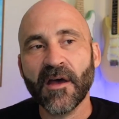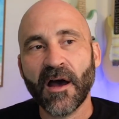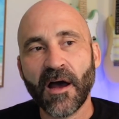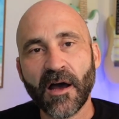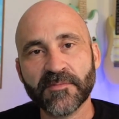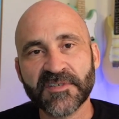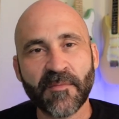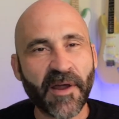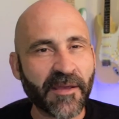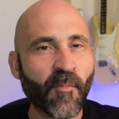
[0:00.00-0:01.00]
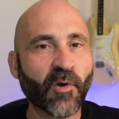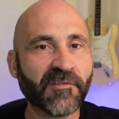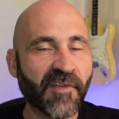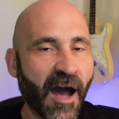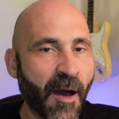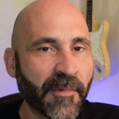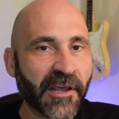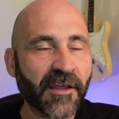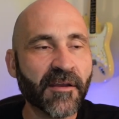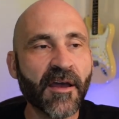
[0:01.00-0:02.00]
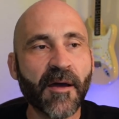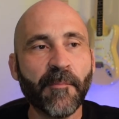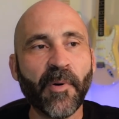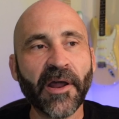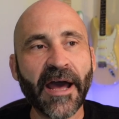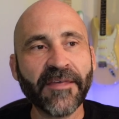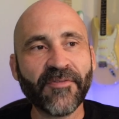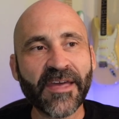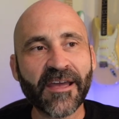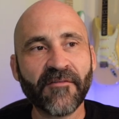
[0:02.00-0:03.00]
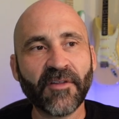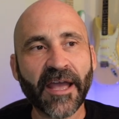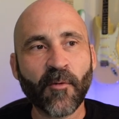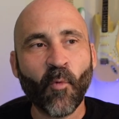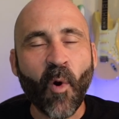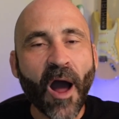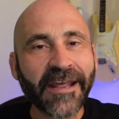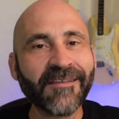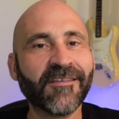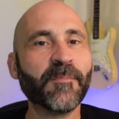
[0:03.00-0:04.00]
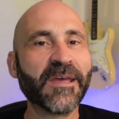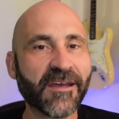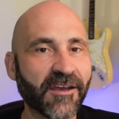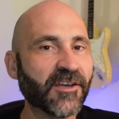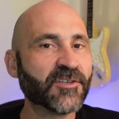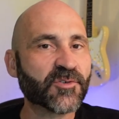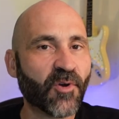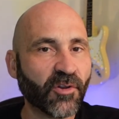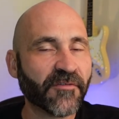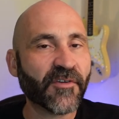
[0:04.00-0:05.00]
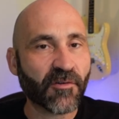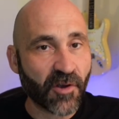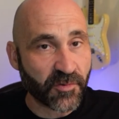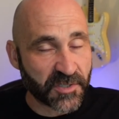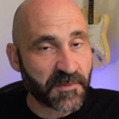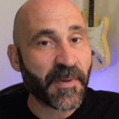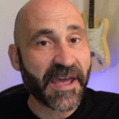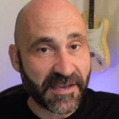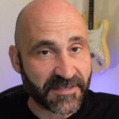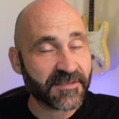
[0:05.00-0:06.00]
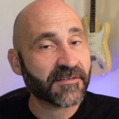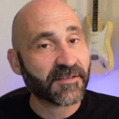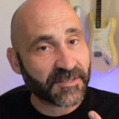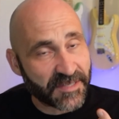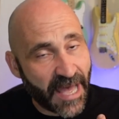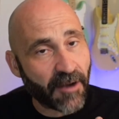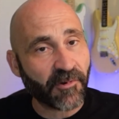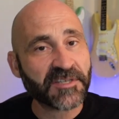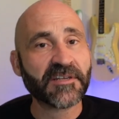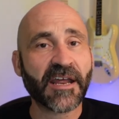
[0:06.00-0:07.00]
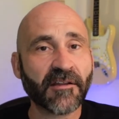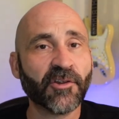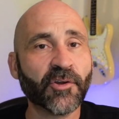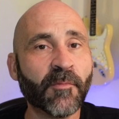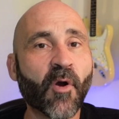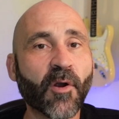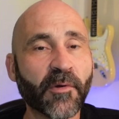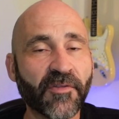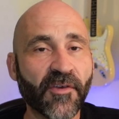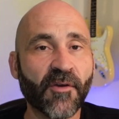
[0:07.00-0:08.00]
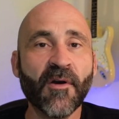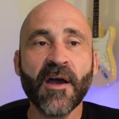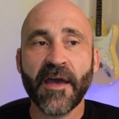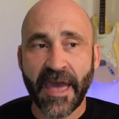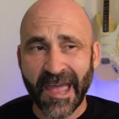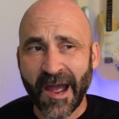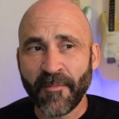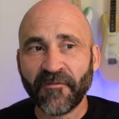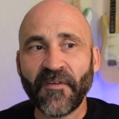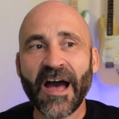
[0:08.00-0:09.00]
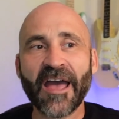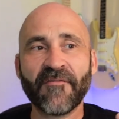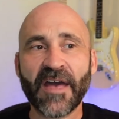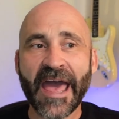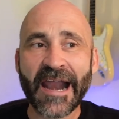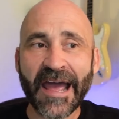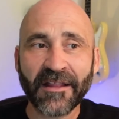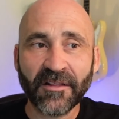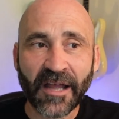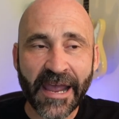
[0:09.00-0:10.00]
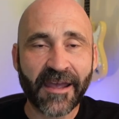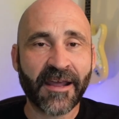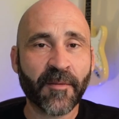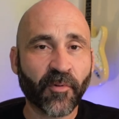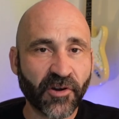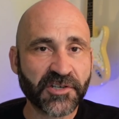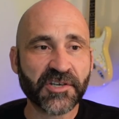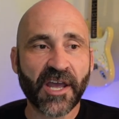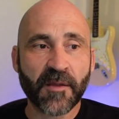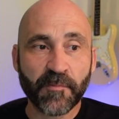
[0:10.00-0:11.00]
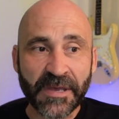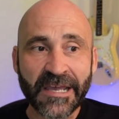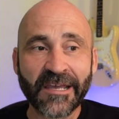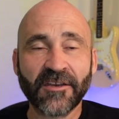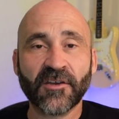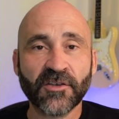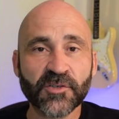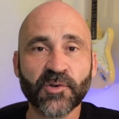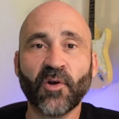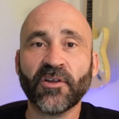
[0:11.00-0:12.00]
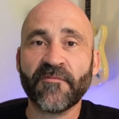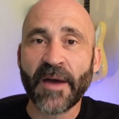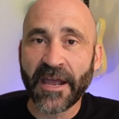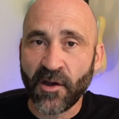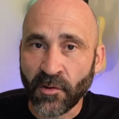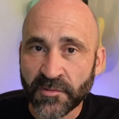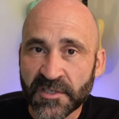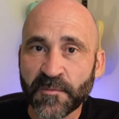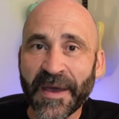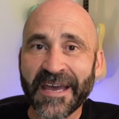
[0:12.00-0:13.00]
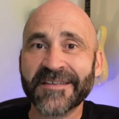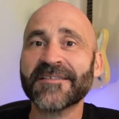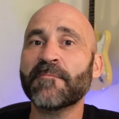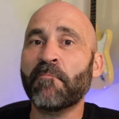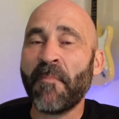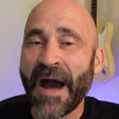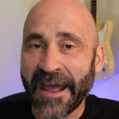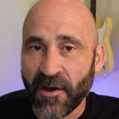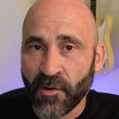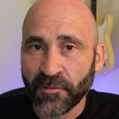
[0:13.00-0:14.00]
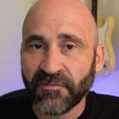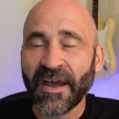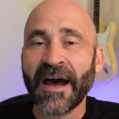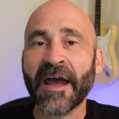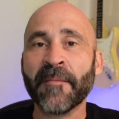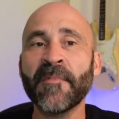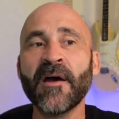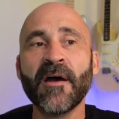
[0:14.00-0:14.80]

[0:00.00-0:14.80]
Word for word: uh, somebody more dominant. But I think of like wanting to be in control of your own space. Does that resonate a little more with you? Hey, I'm a five and I like and appreciate being in control of my own space, my own time,